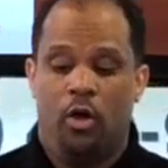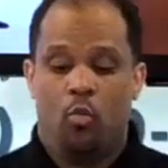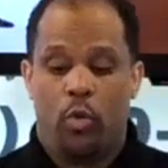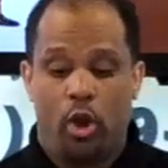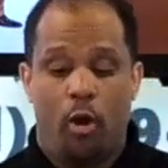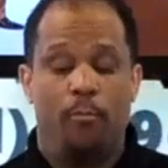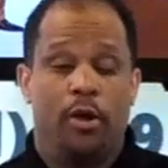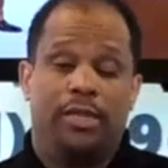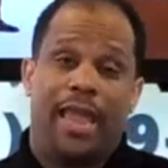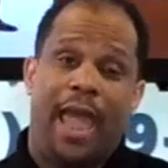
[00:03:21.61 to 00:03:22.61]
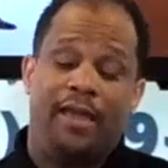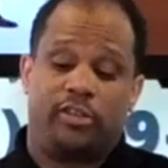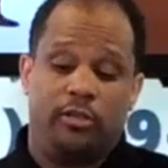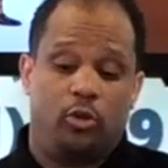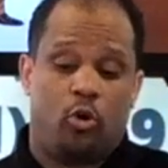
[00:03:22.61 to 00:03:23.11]
We are merely
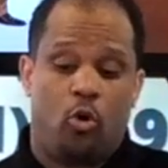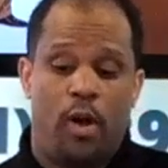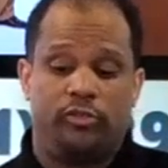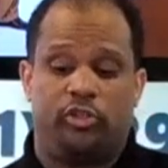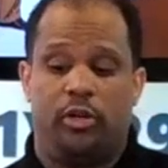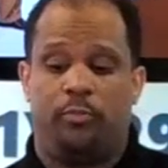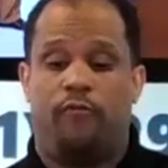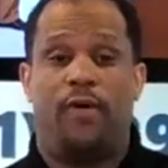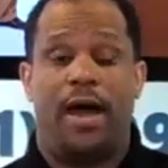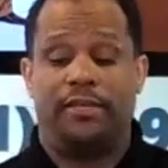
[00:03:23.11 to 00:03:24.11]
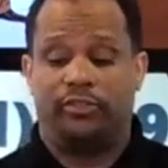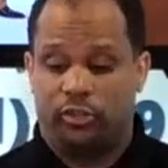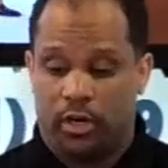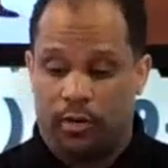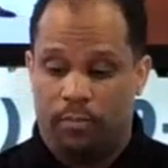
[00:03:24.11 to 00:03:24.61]
asking the question and providing
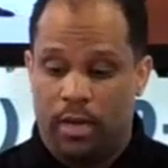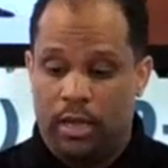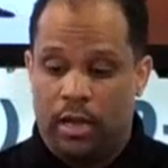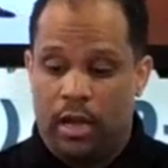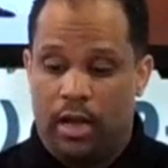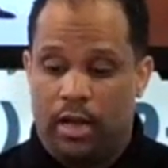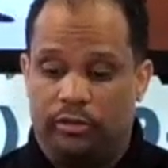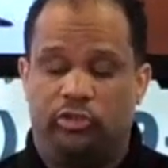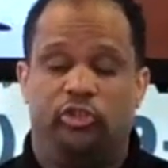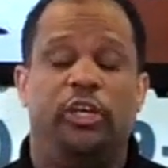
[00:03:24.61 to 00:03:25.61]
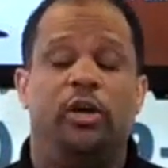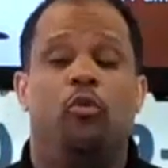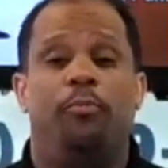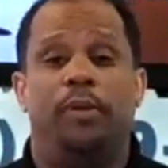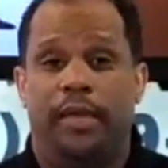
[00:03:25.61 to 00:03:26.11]
some general
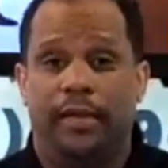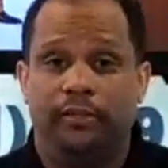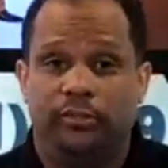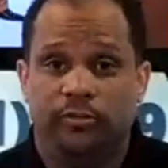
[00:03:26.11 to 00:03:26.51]
beginnings